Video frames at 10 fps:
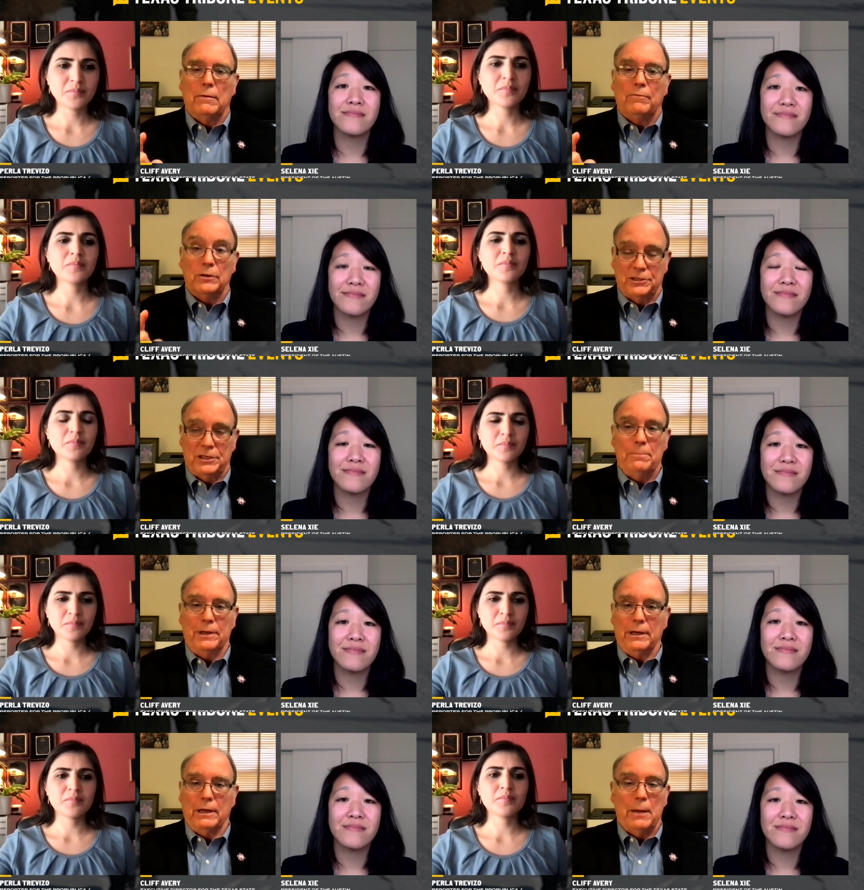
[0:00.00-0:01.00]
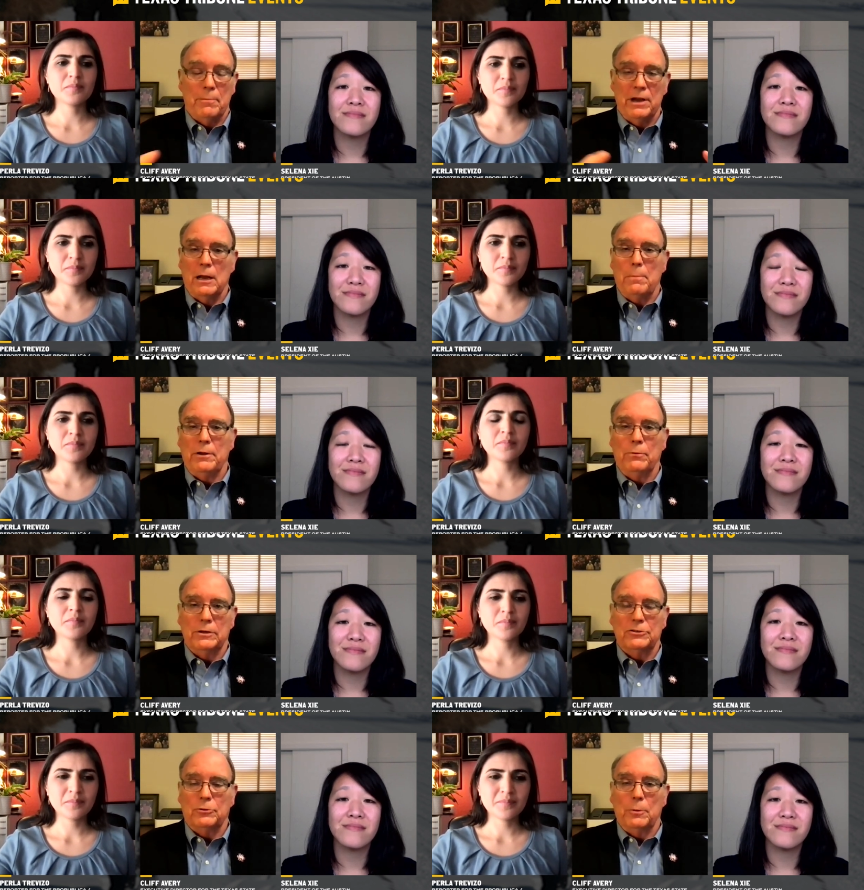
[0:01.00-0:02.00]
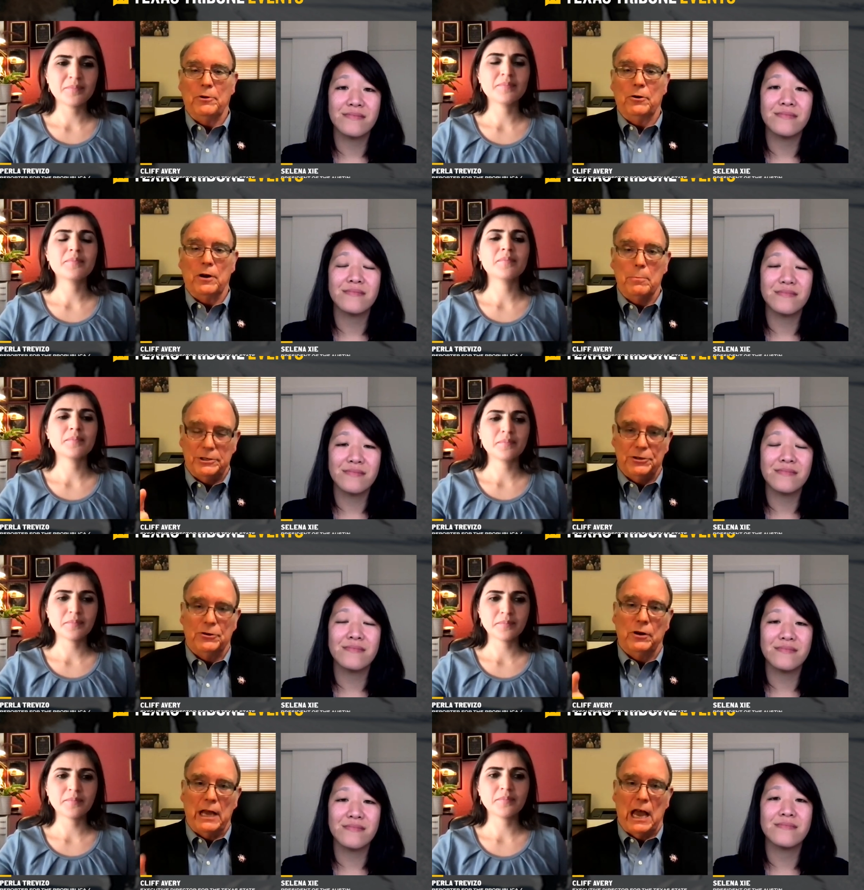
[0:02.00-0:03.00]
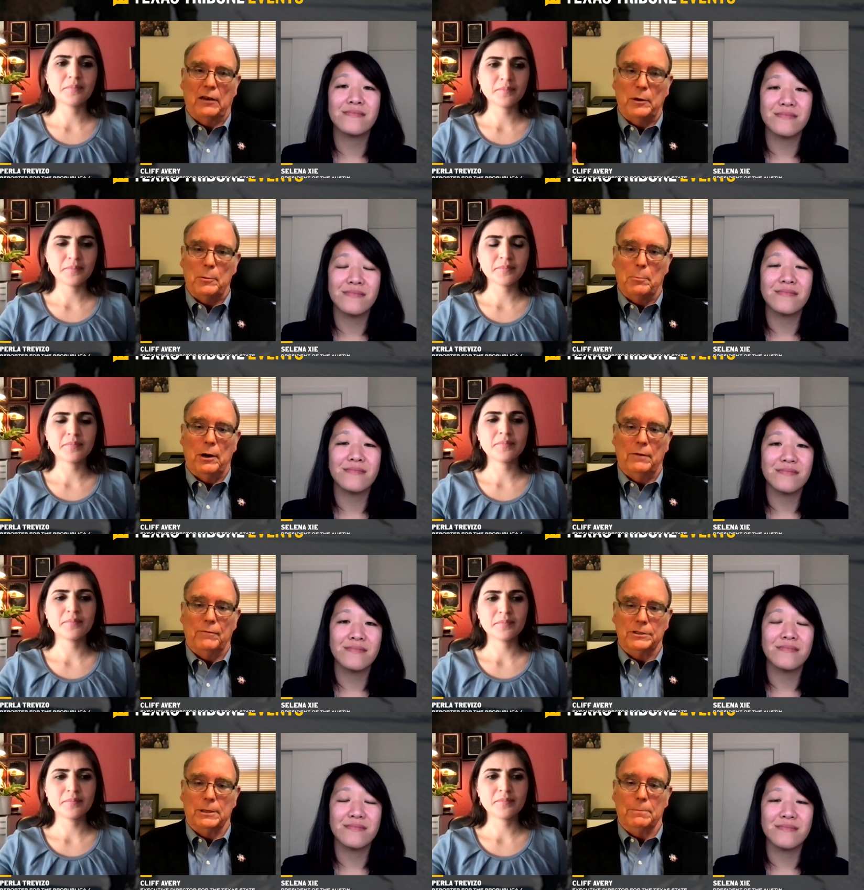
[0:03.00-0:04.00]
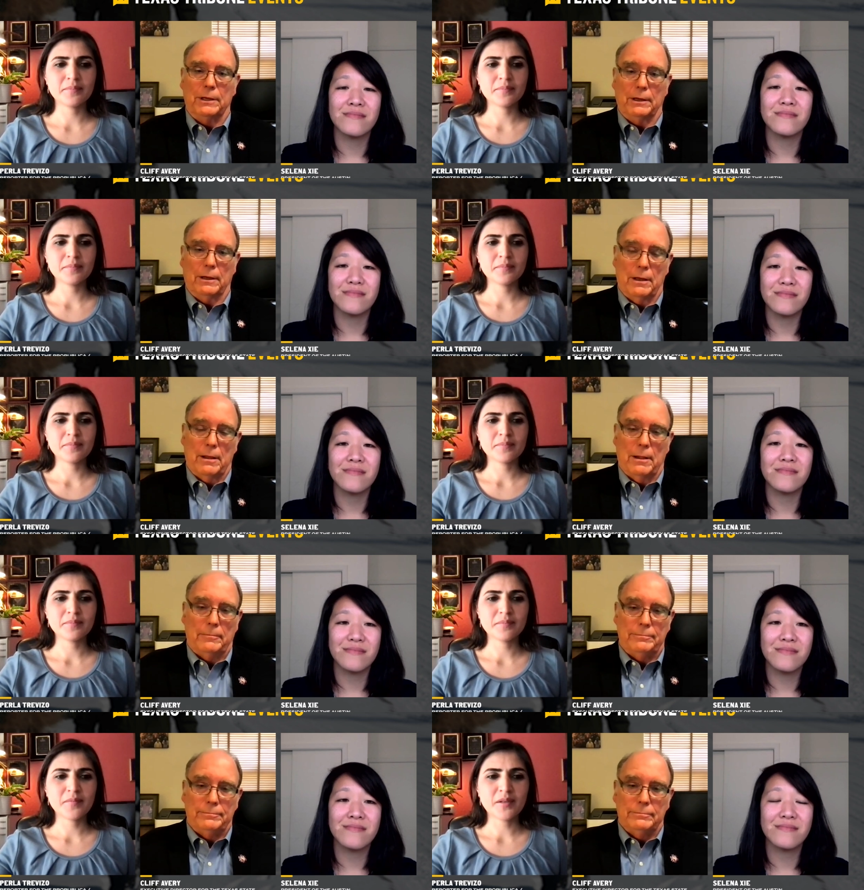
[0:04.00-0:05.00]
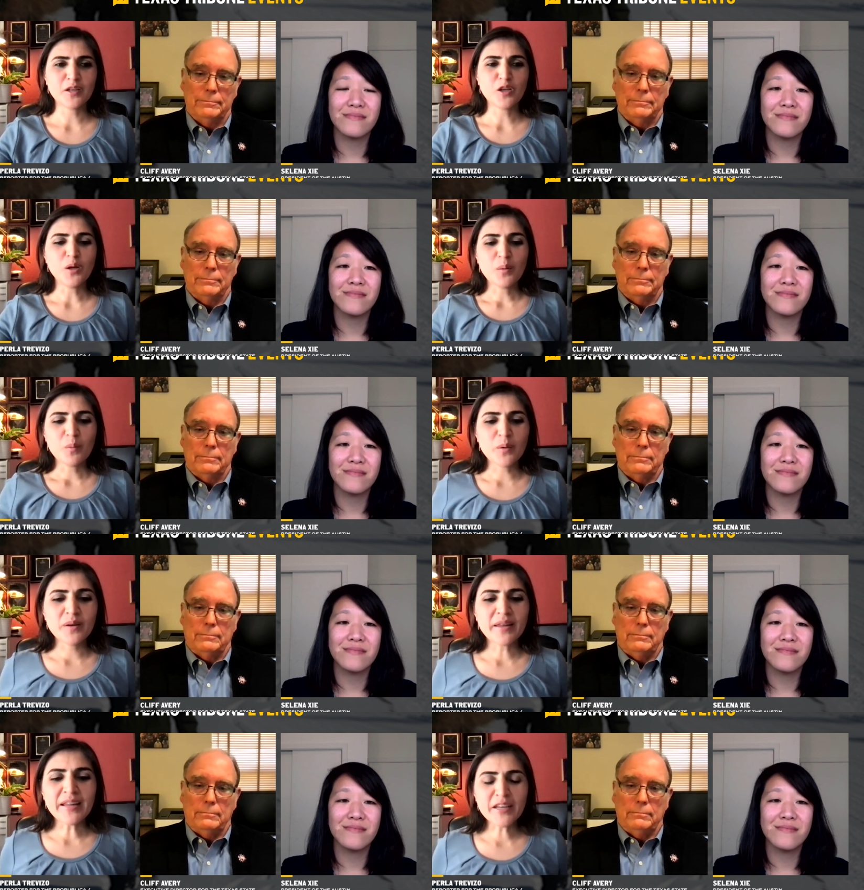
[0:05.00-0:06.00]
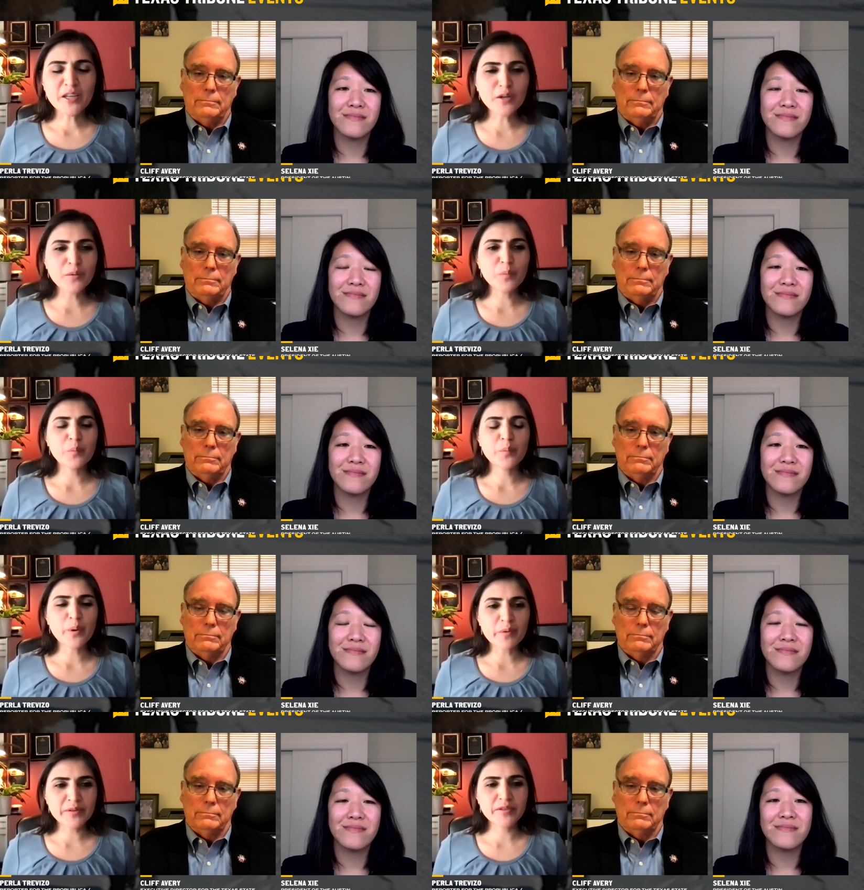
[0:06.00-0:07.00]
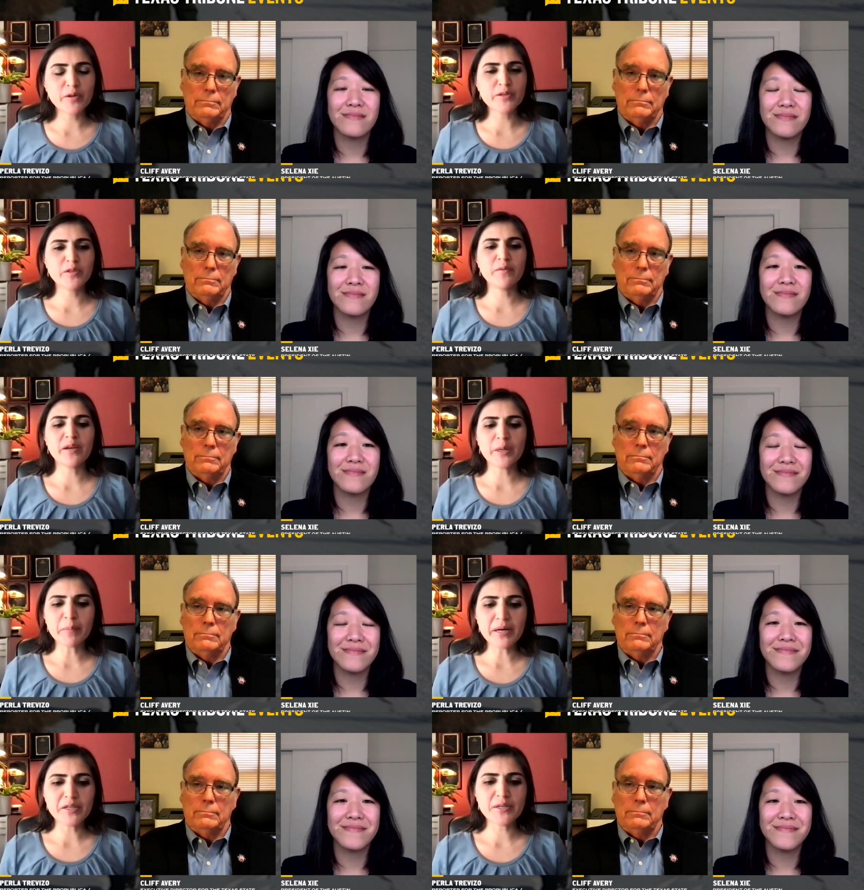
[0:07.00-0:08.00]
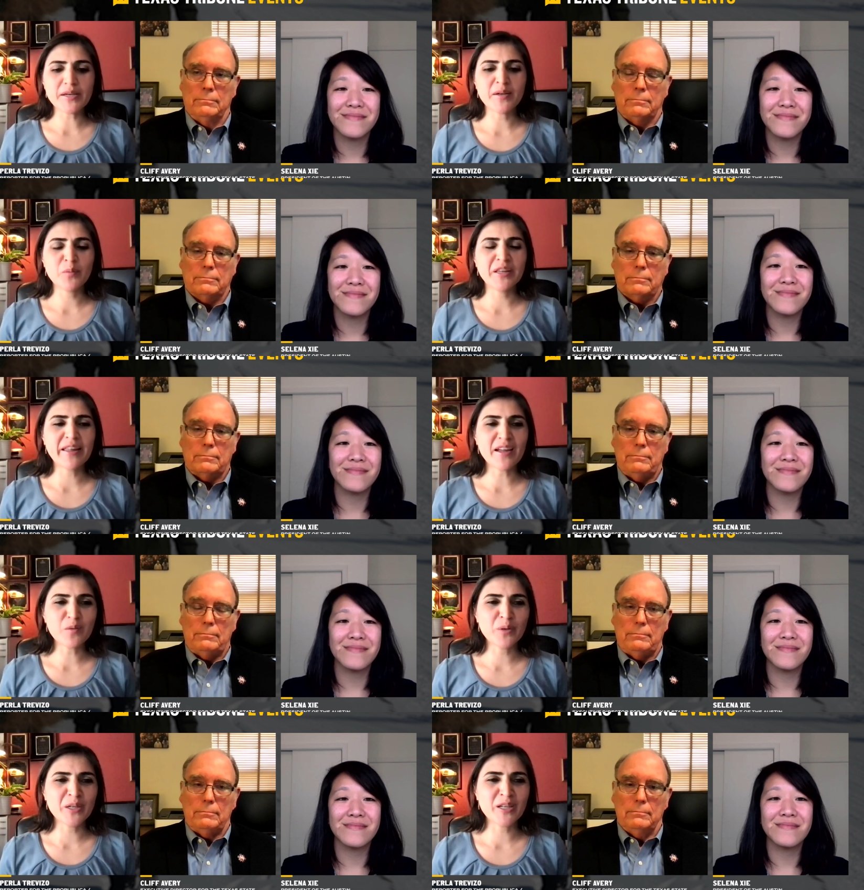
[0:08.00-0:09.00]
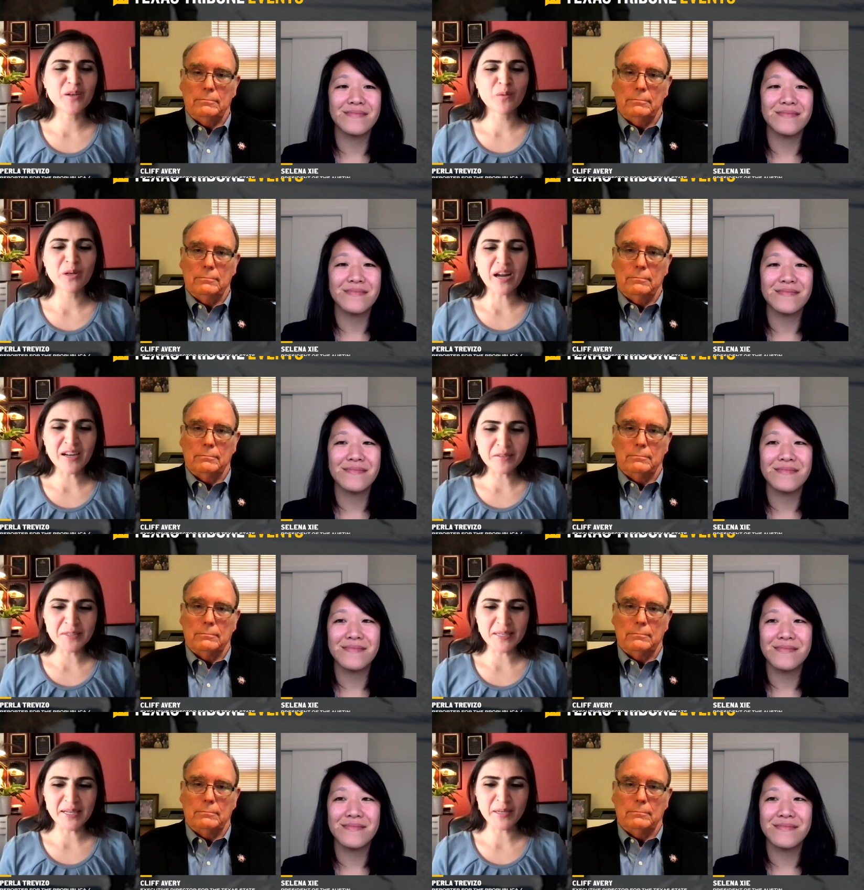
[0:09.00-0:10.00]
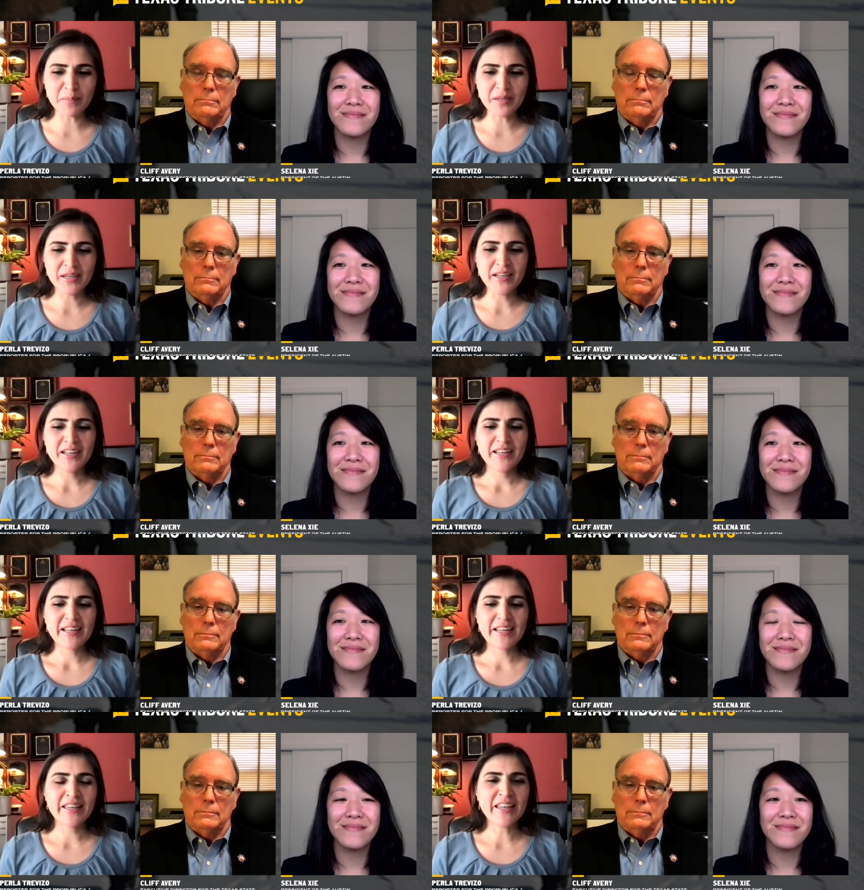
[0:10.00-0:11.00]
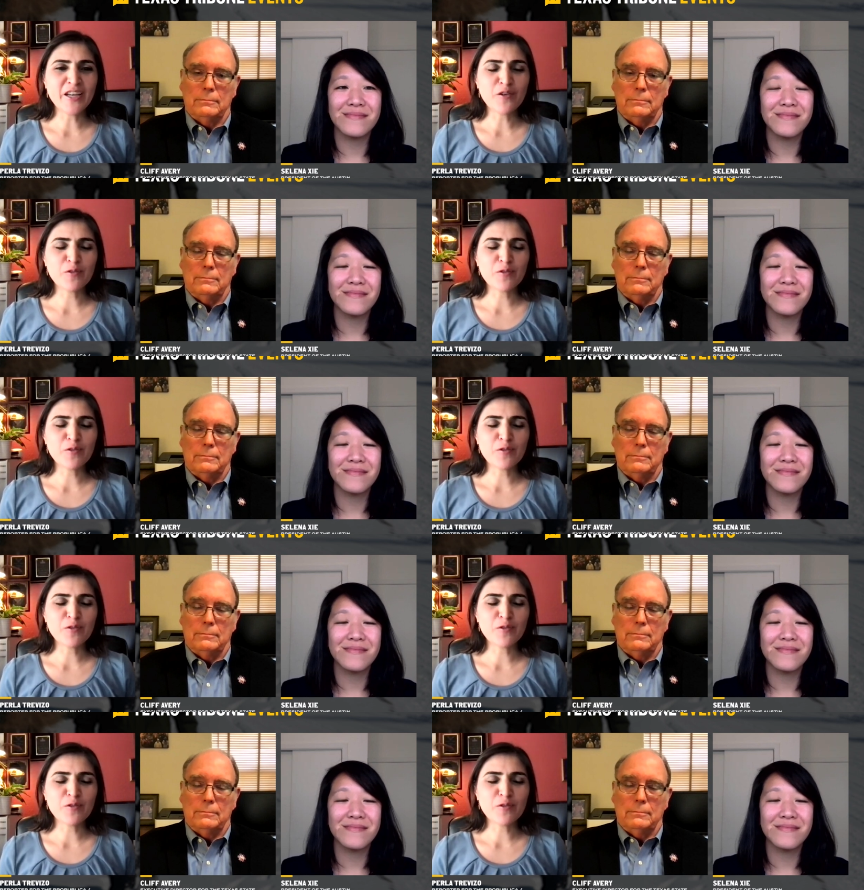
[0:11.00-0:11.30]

Speaker 1: for something. It may not be Winter Storm Uri, but you're going to have to be prepared for something.
Speaker 2: Well, thank you both so so very much. And with that, we're we're out of time. And thank you